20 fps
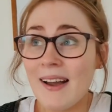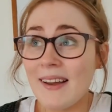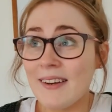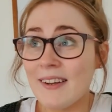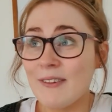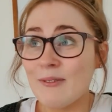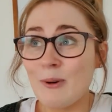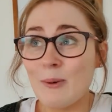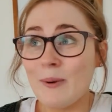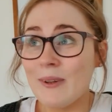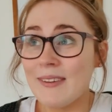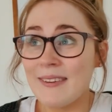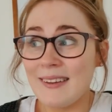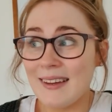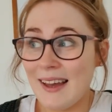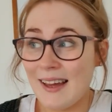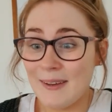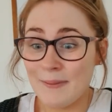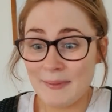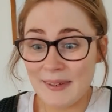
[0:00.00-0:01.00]
and my
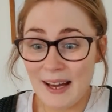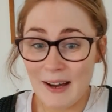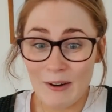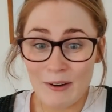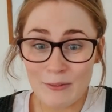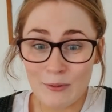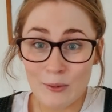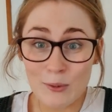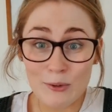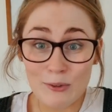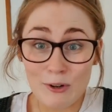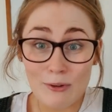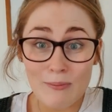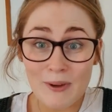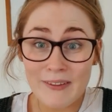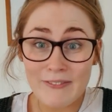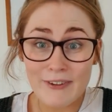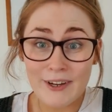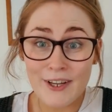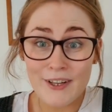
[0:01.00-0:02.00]
magnets will once again be out
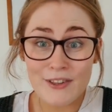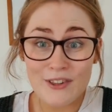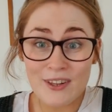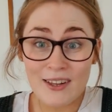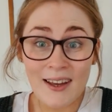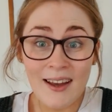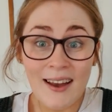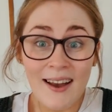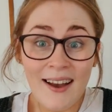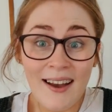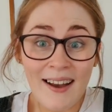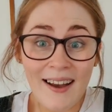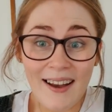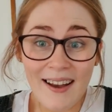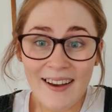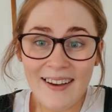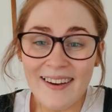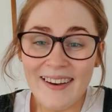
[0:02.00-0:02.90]
of order on my fridge.